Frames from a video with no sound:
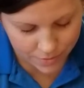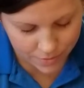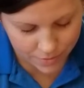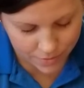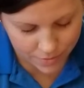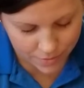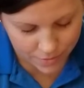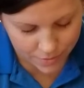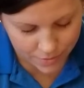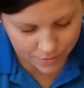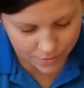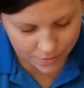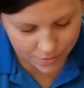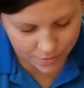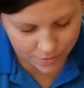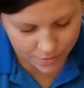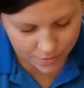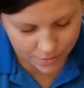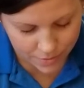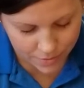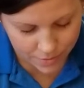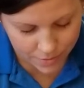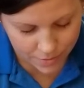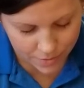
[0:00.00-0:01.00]

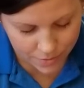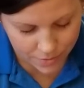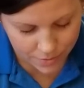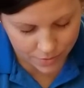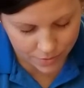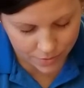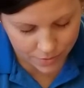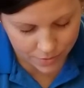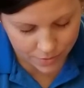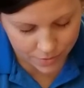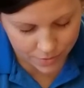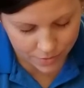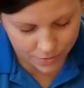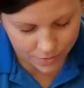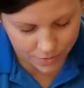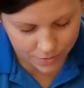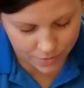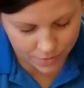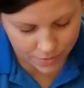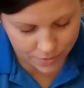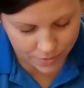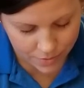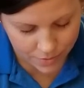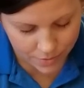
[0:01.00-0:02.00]

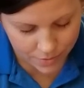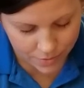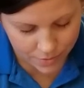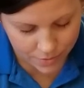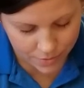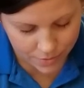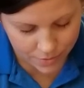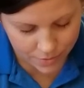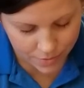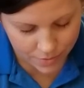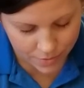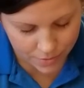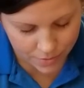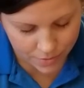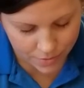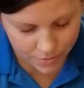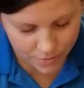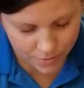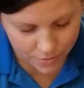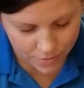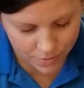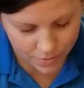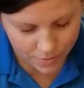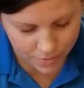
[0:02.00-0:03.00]

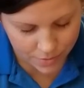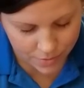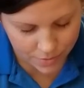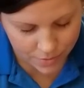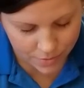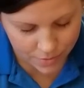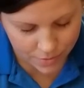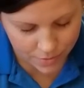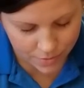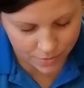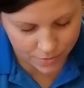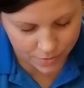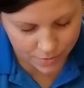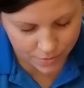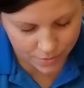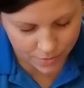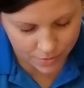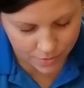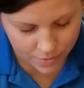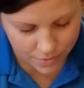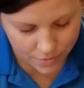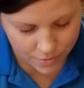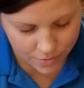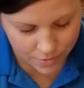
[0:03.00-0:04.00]

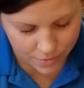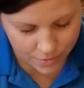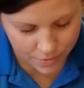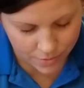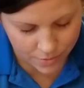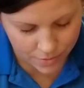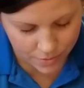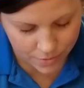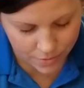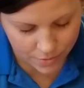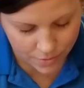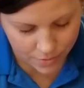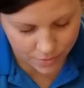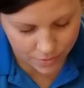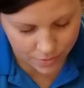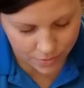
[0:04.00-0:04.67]
This person isn't speaking.